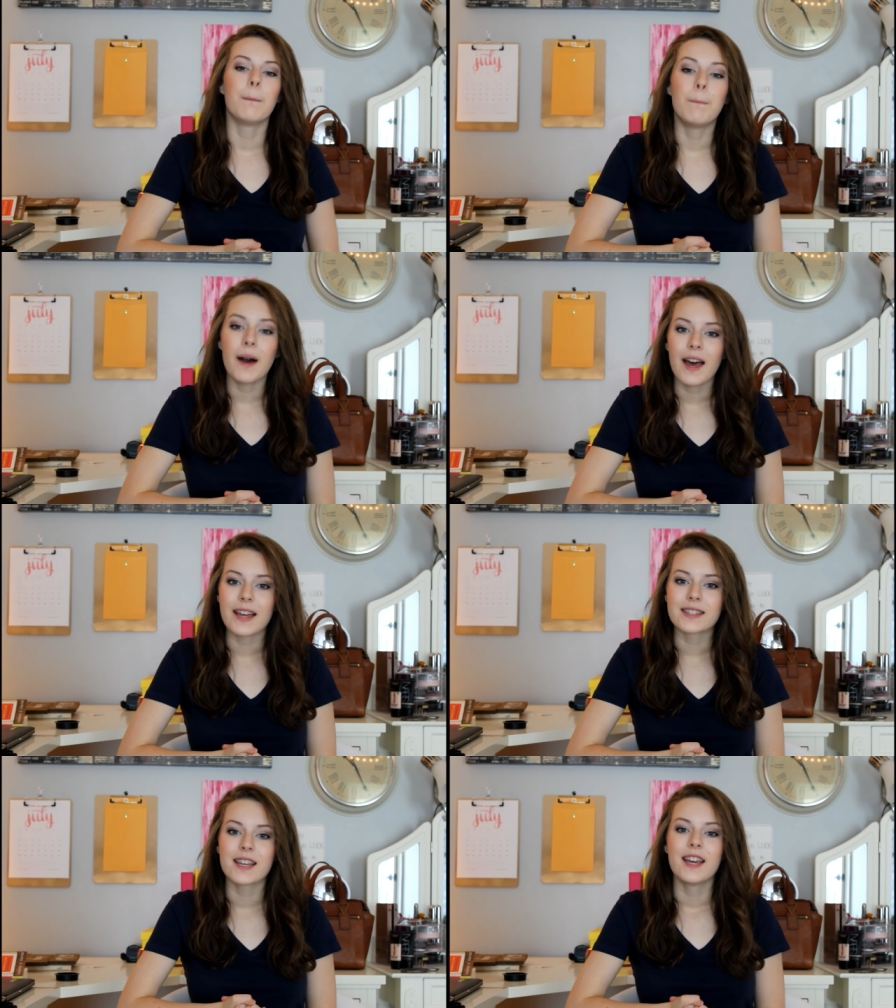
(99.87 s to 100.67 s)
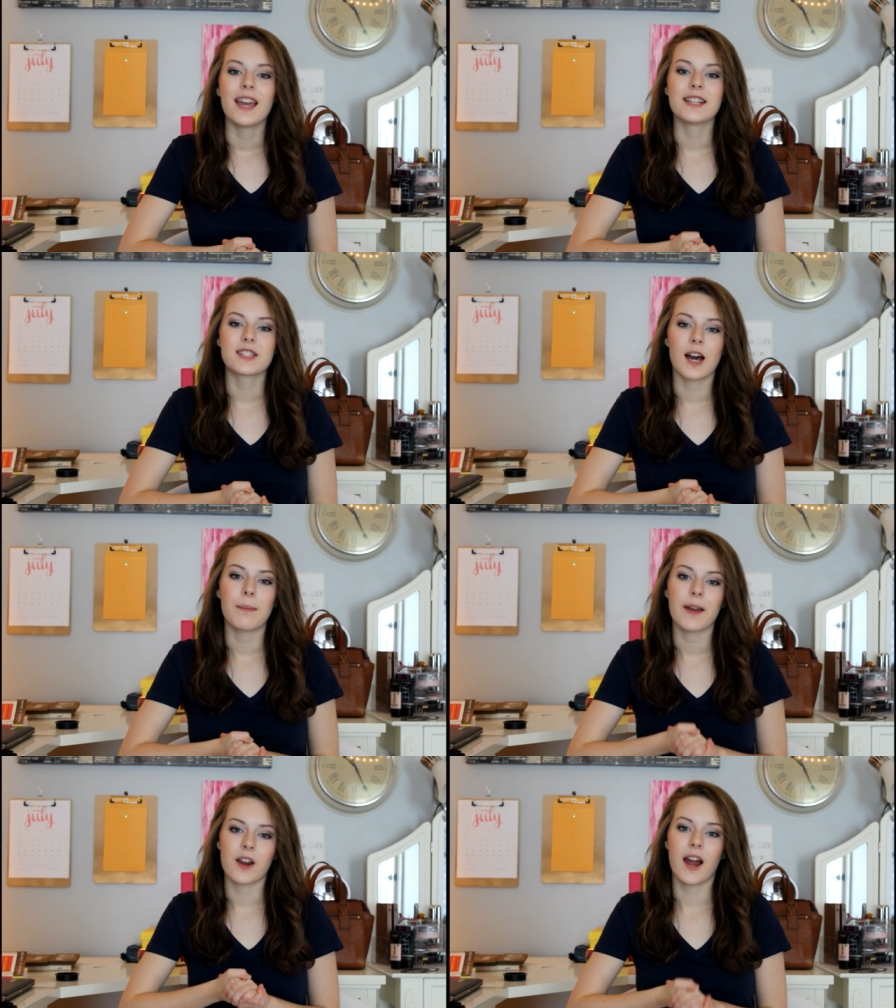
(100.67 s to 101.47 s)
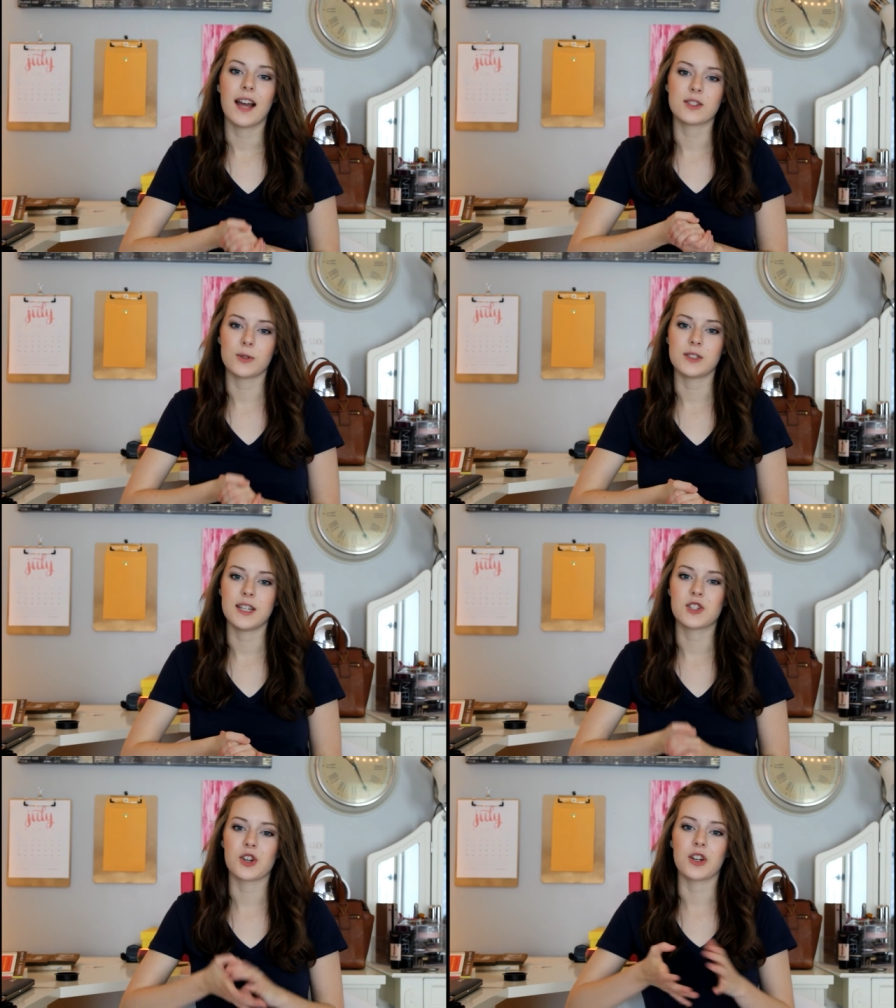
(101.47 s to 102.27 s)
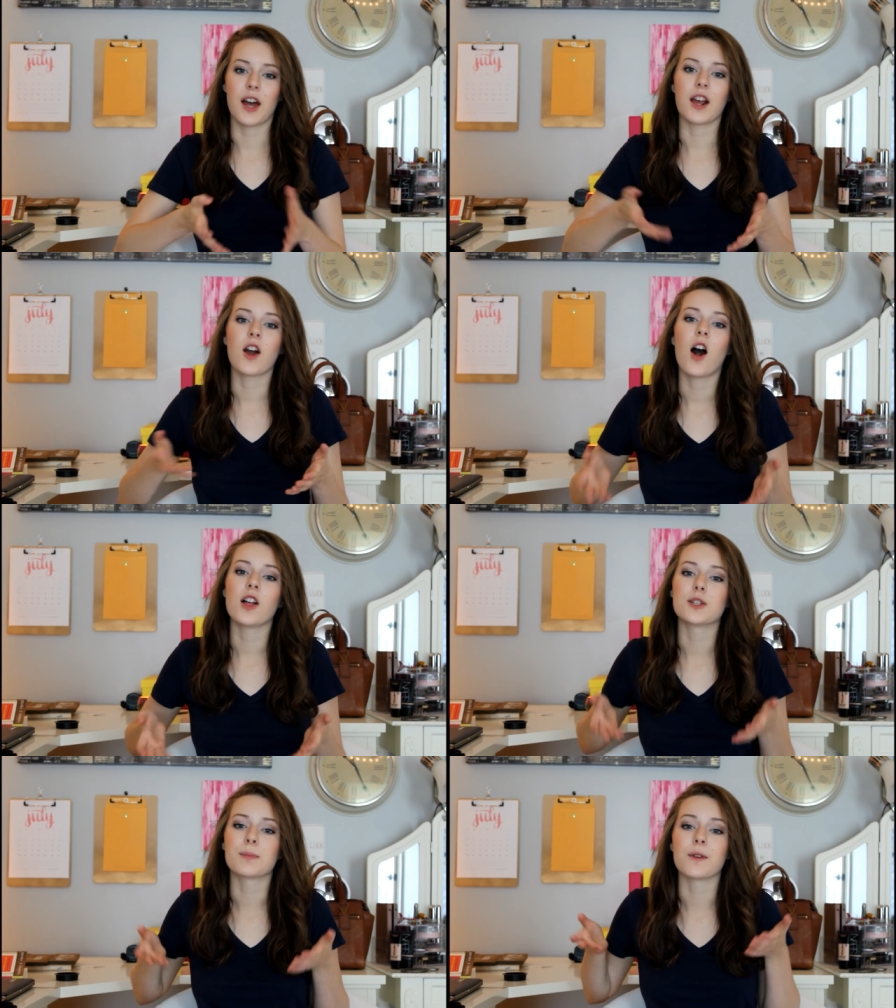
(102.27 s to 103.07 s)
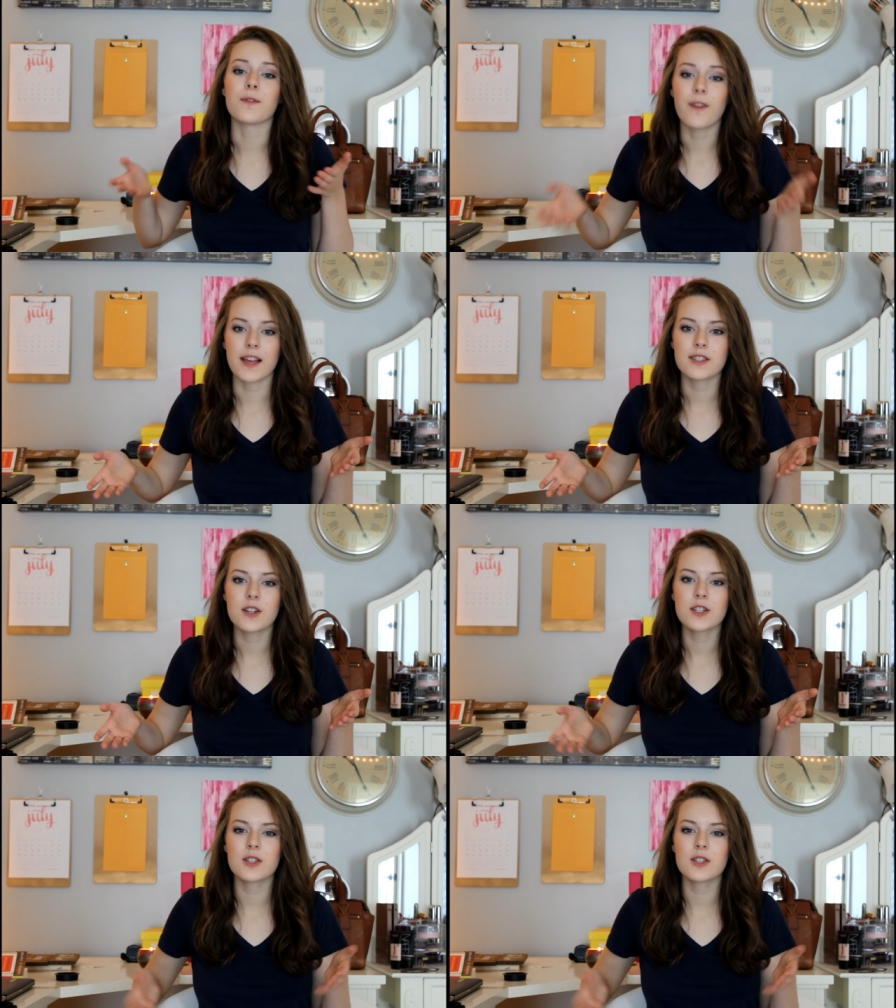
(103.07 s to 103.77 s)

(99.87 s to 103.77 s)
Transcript: but it's taught by your high school teacher, not a college professor.